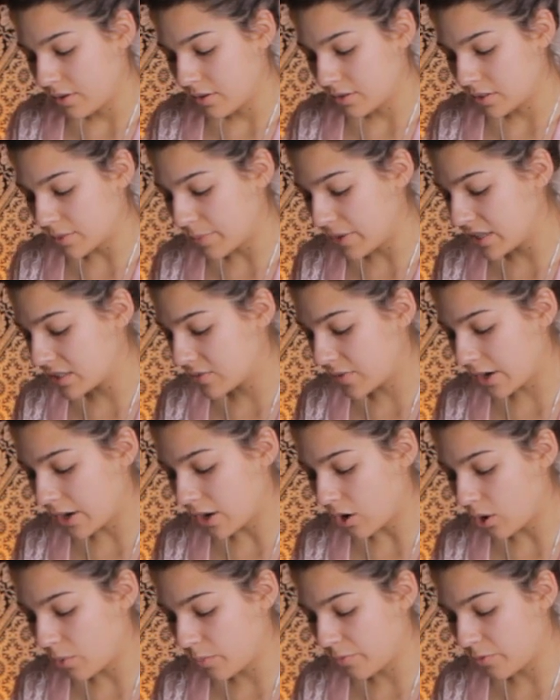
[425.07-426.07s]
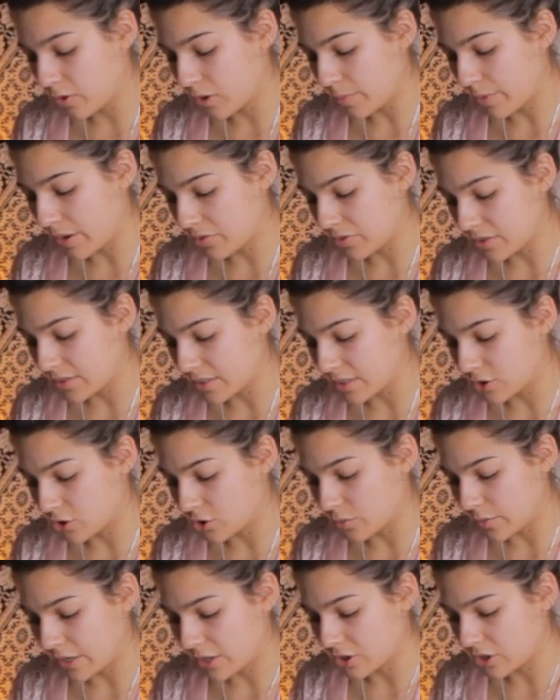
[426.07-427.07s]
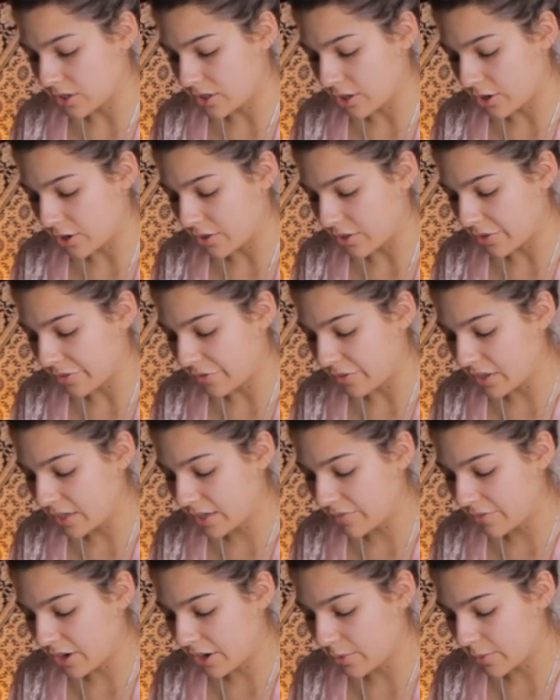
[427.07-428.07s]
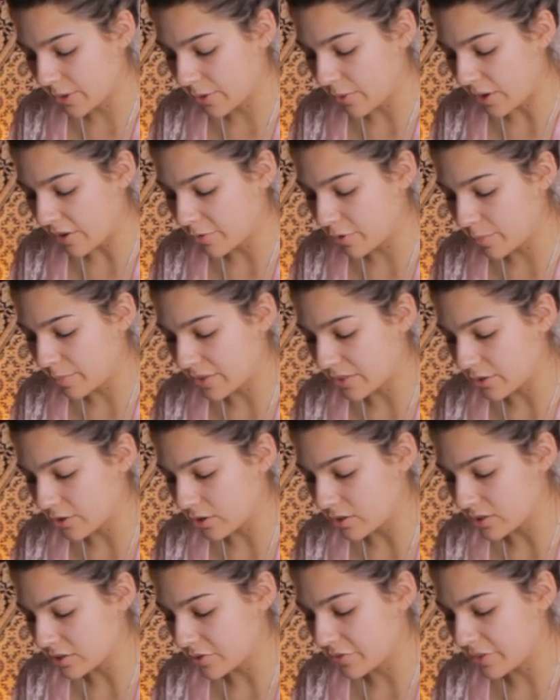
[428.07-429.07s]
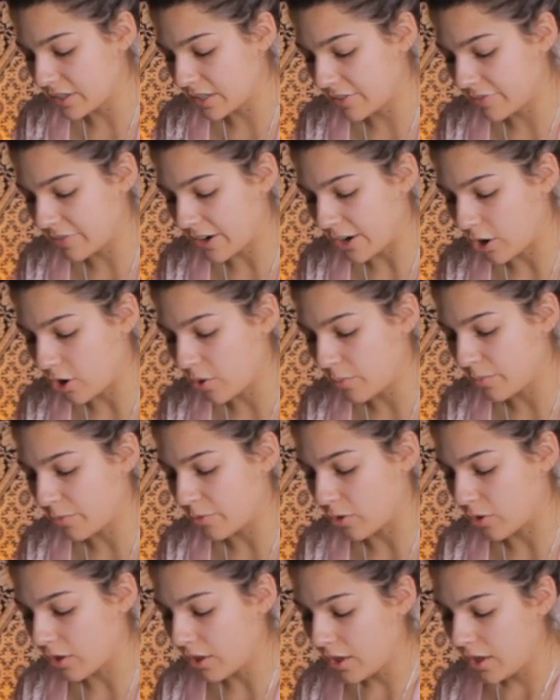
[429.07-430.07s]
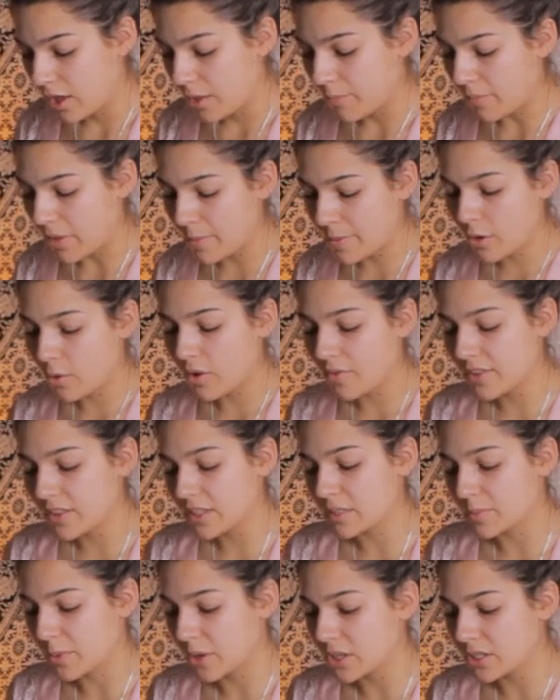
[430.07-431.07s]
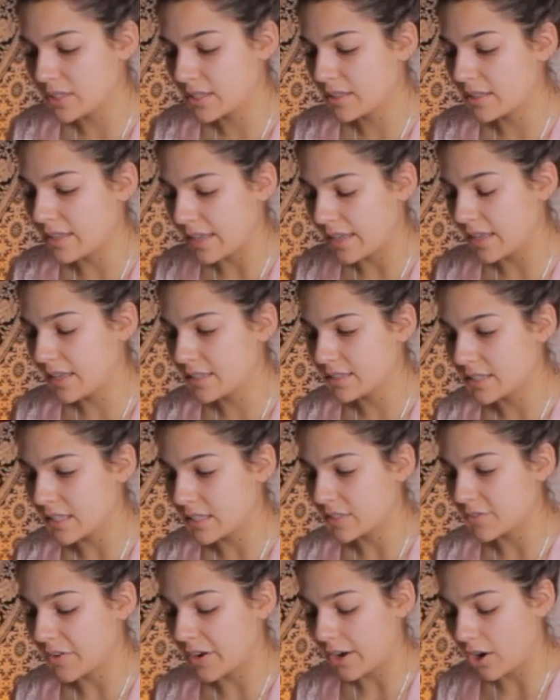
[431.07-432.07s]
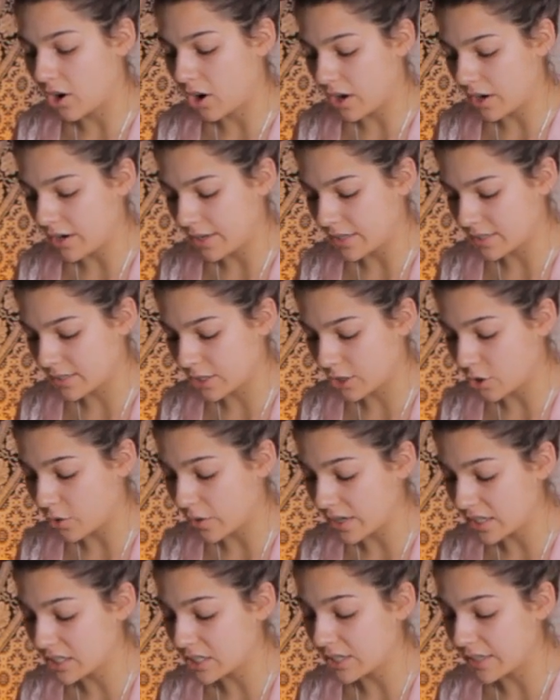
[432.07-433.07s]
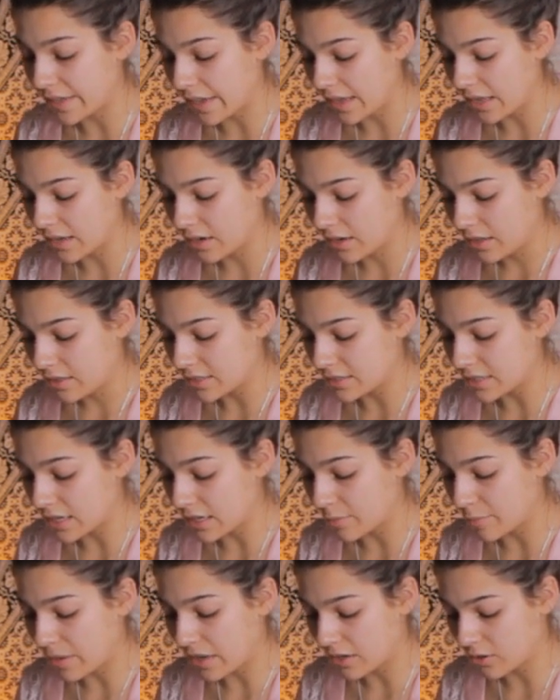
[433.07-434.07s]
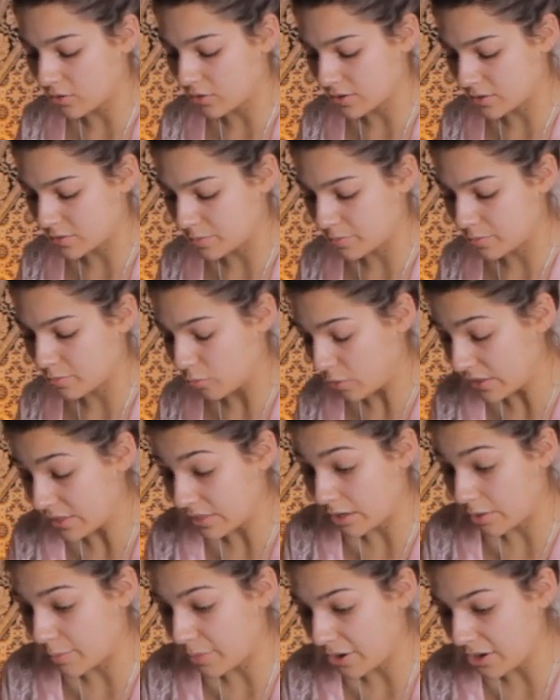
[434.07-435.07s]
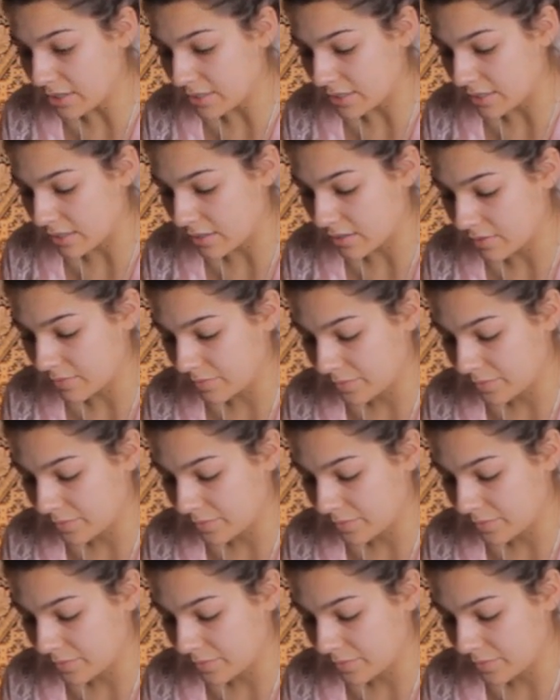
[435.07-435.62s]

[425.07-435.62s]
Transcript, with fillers: Somebody's very hopeful about this situation. They're, they're feeling very regretful, but they're also feeling very hopeful. Maybe whoever this person is that's very honest, they're going to get the Ten of Pentacles with their person.